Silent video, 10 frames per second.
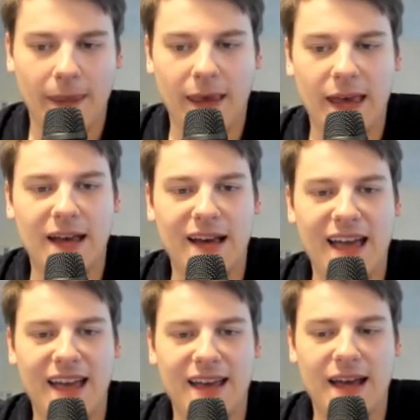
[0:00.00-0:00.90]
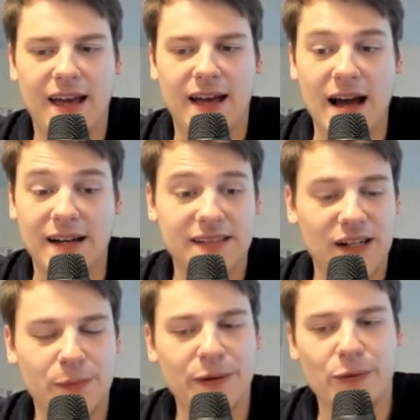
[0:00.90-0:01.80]
I decided
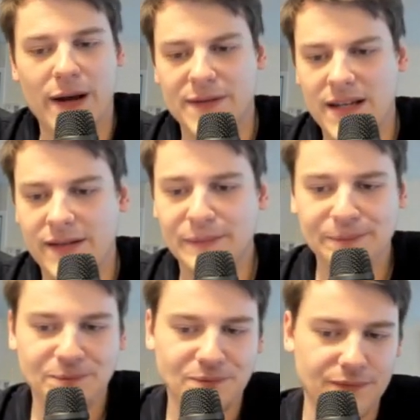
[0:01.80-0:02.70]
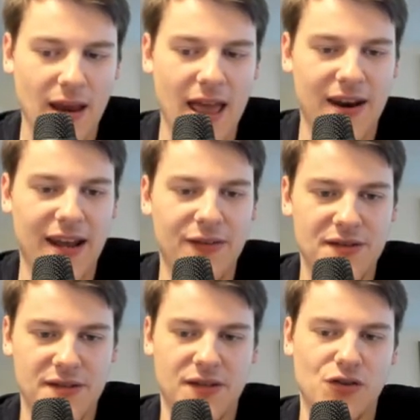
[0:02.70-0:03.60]
to play rook f7 and again,
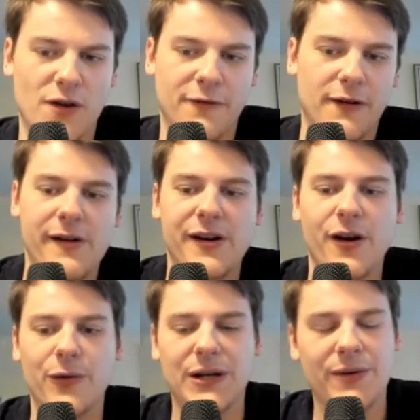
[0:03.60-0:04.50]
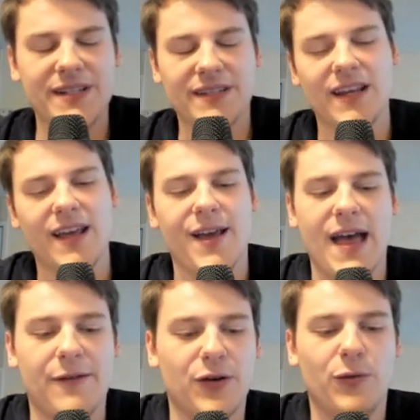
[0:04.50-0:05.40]
this is a draw for a very concrete reason.
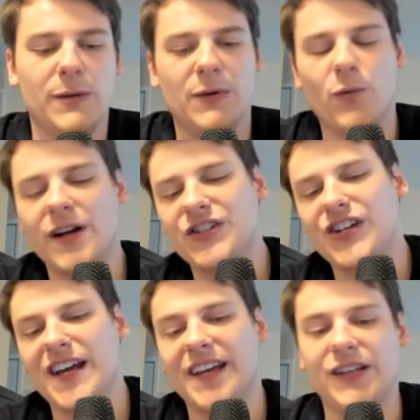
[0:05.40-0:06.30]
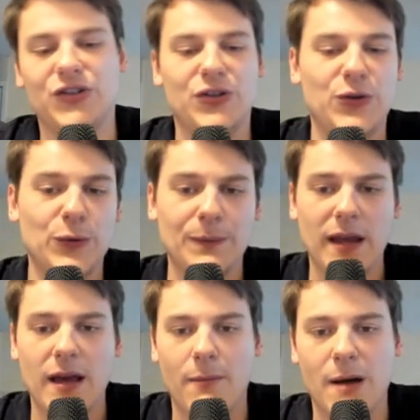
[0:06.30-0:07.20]
After queen b1, check king g2,
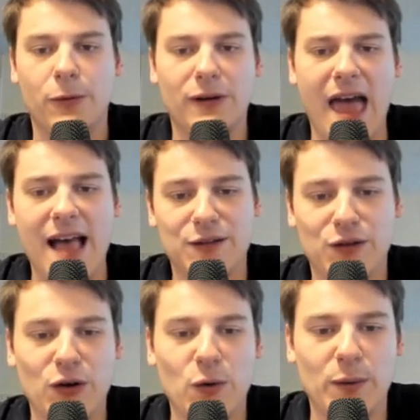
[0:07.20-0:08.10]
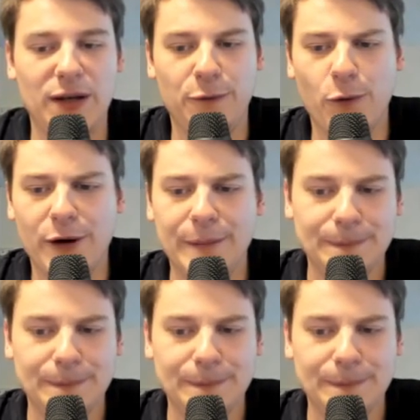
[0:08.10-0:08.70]
my opponent has to go queen e4.